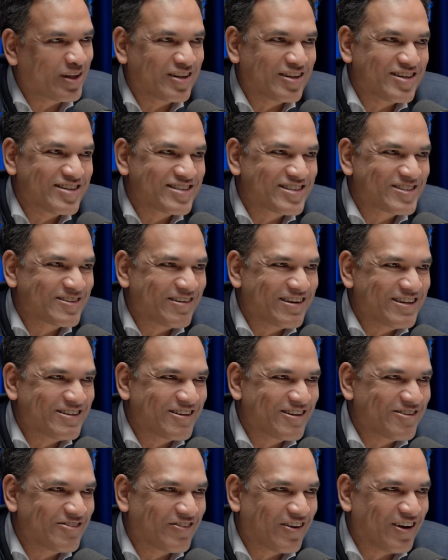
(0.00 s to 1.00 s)
this,
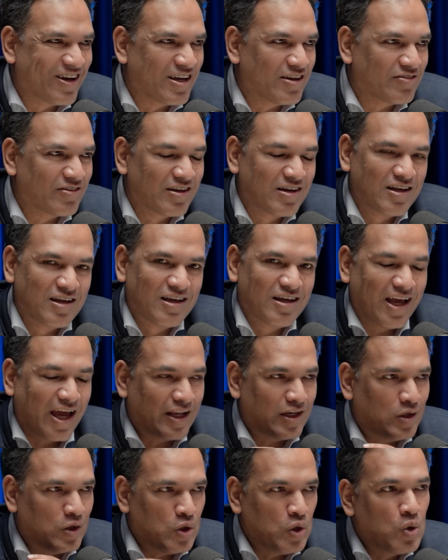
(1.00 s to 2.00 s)
2025. And
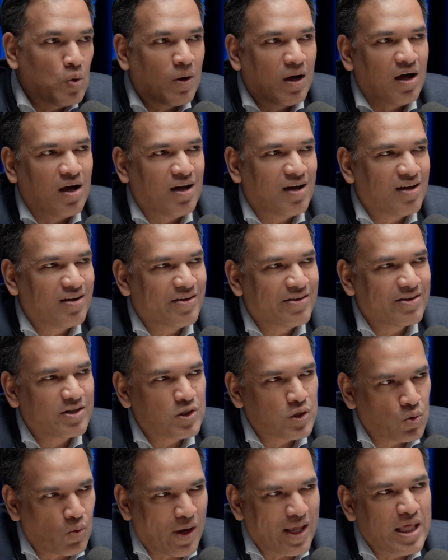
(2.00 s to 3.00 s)
you are
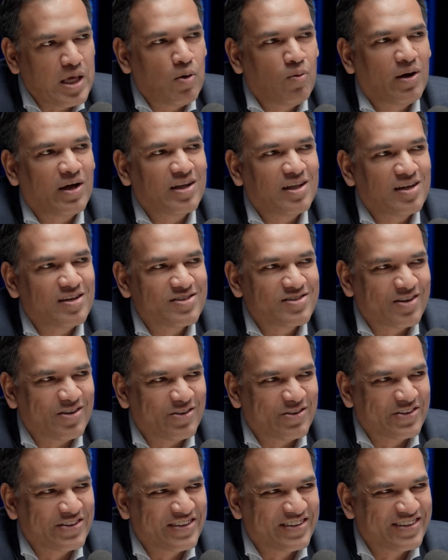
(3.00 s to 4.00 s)
21 years
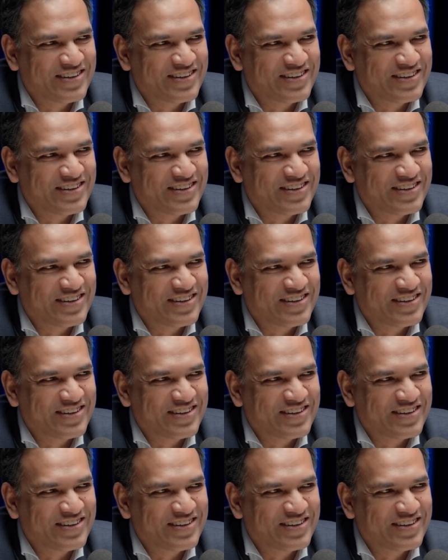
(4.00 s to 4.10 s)
old.